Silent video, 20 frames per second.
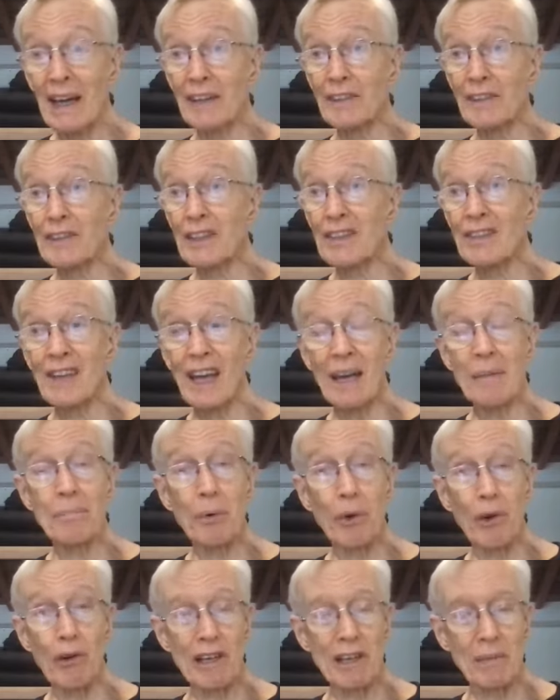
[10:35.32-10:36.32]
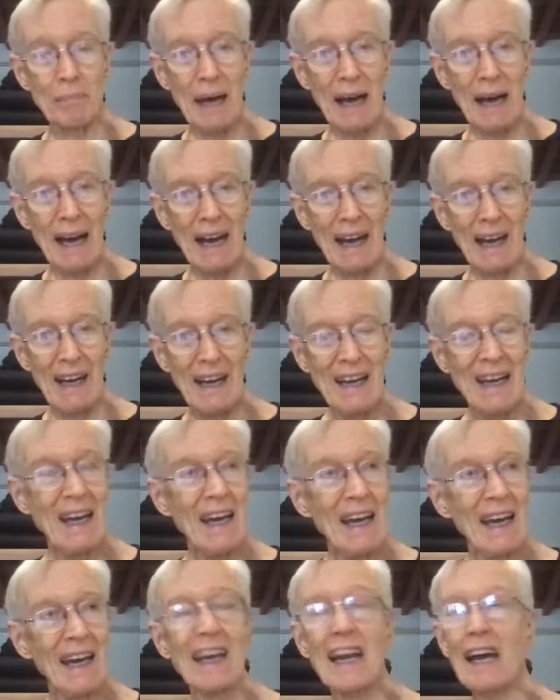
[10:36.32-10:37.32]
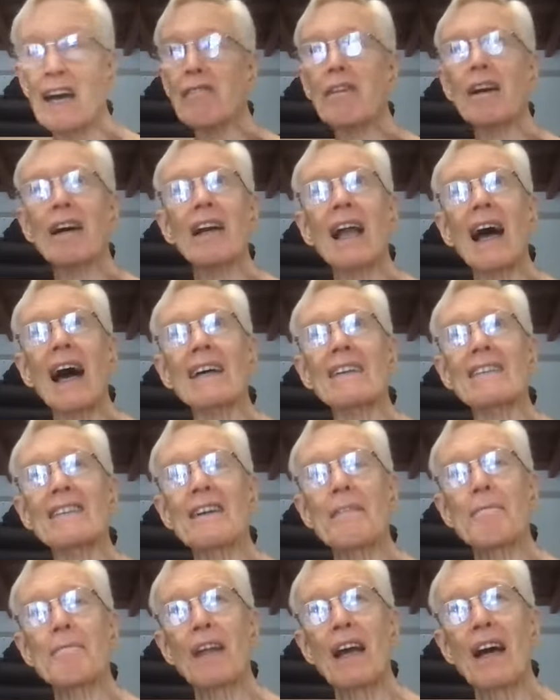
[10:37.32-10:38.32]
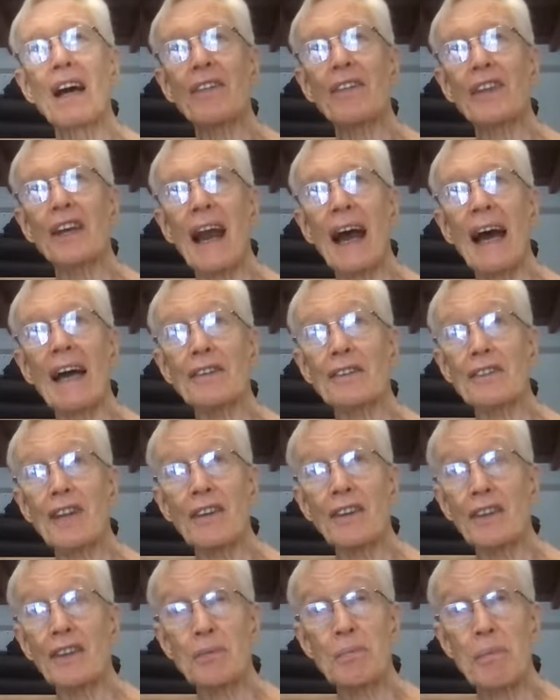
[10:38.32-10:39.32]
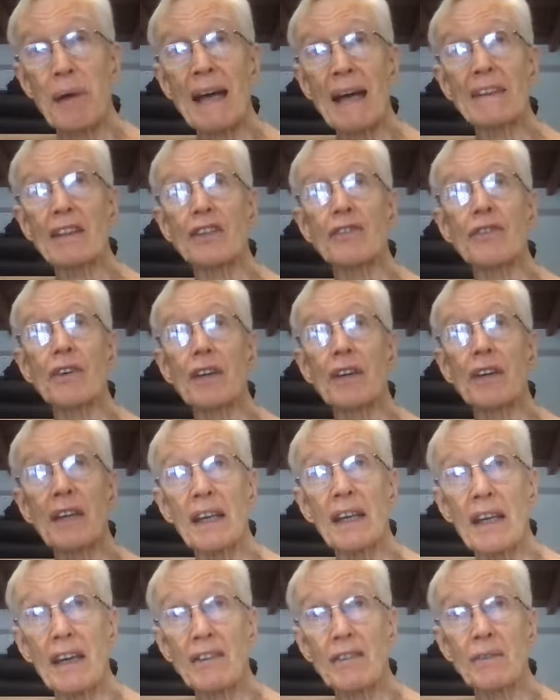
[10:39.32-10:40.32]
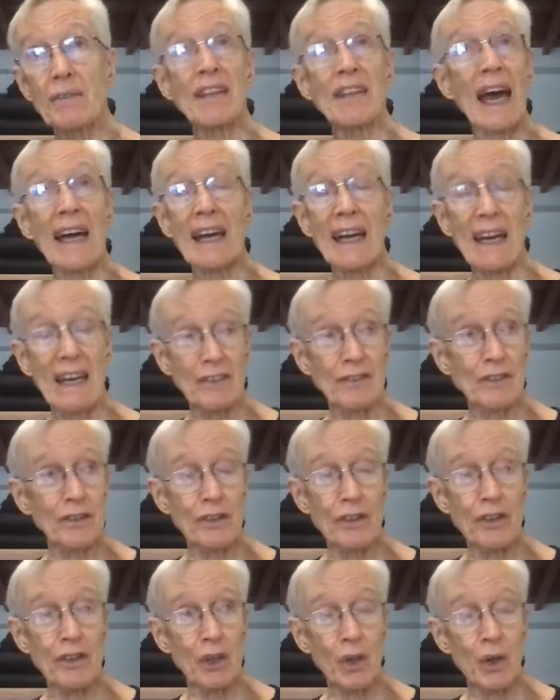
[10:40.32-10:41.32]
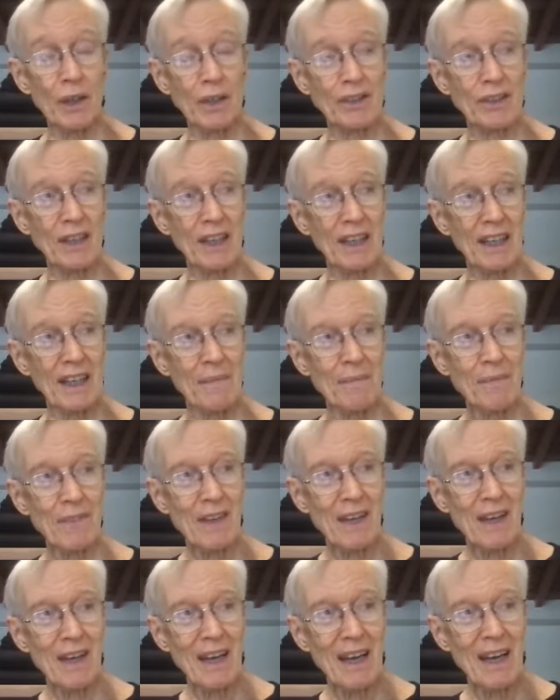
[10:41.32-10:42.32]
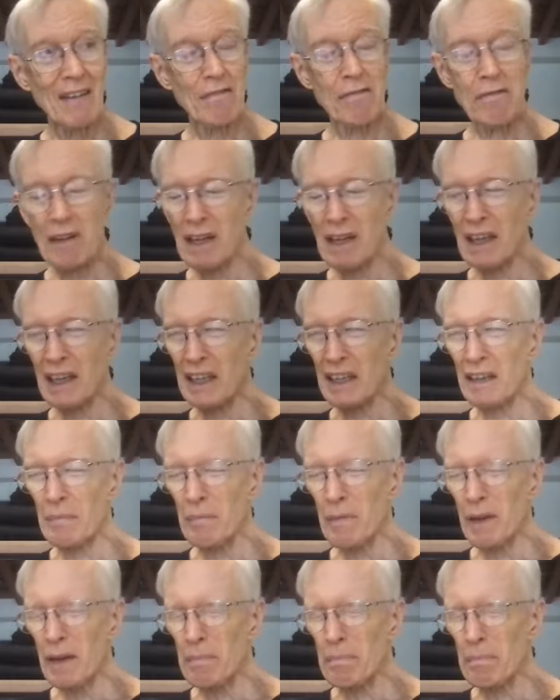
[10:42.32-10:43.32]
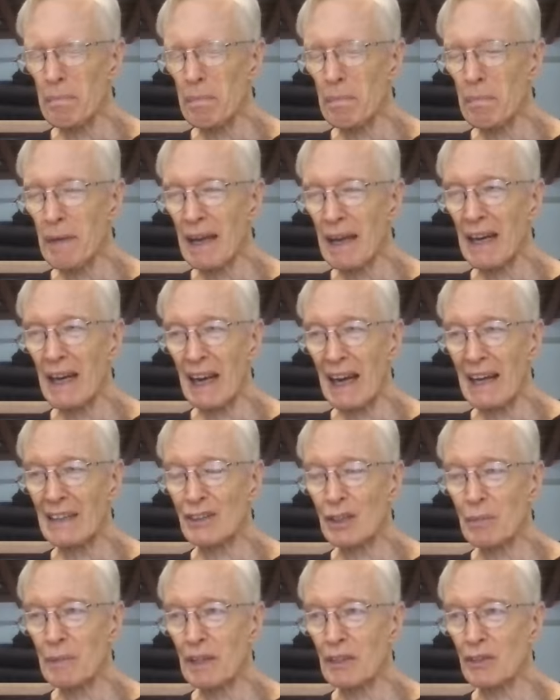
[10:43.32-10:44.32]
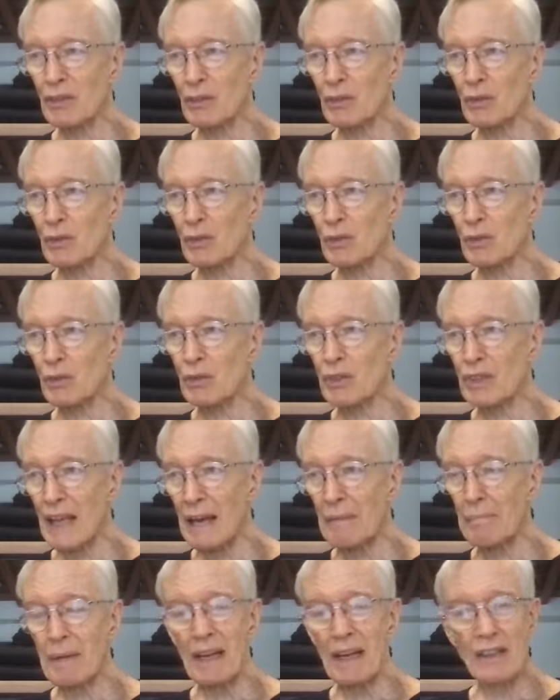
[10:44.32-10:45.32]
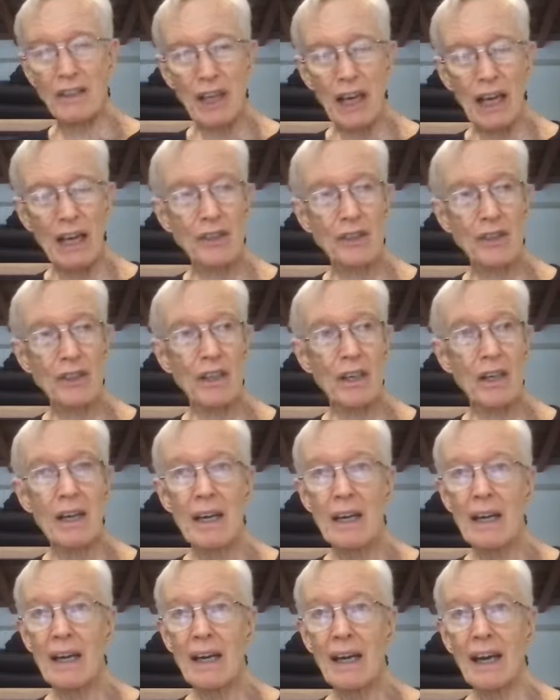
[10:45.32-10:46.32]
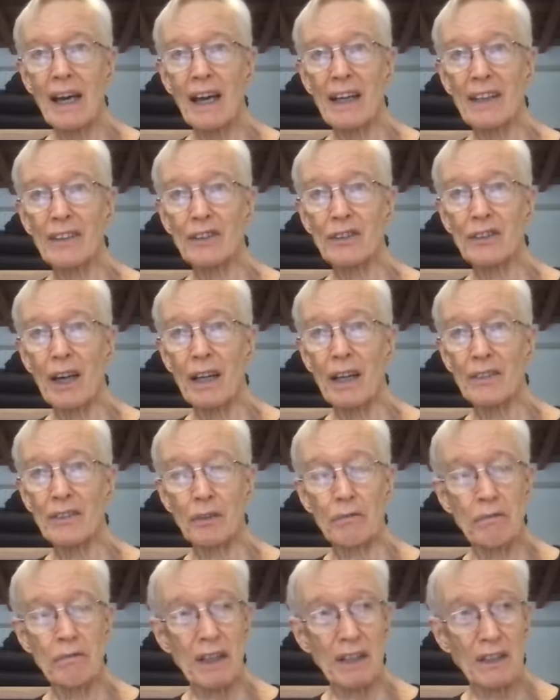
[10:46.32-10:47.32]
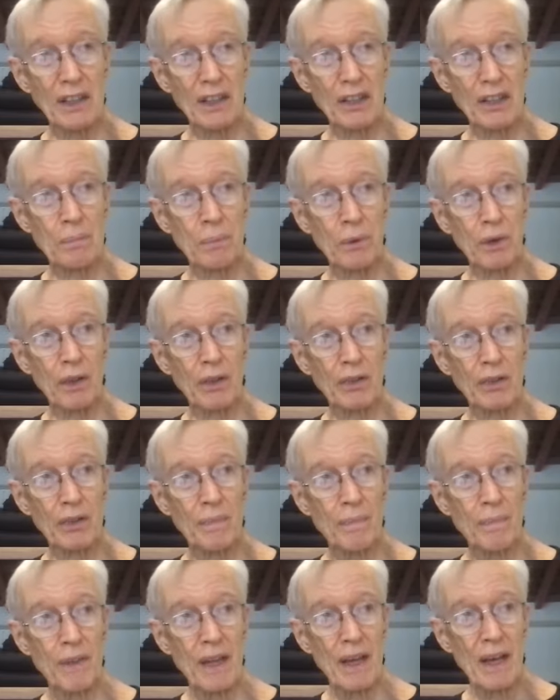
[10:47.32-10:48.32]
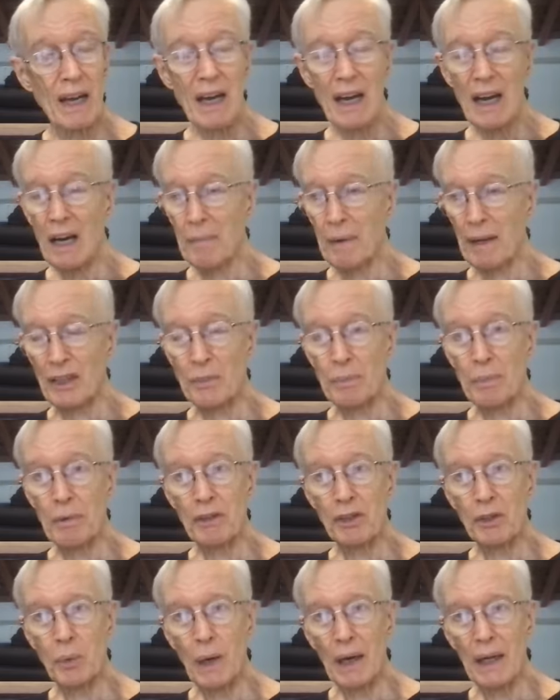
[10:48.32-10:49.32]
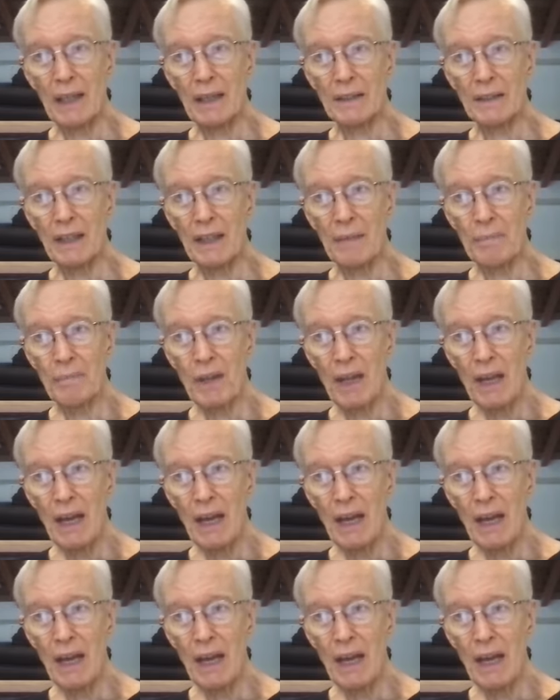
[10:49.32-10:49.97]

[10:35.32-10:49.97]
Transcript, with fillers: it just came pouring back. And I realized that I'd done this practice for years, decades in New York City really, it meant a lot to me to do Zen meditation and, and to read these books about spirituality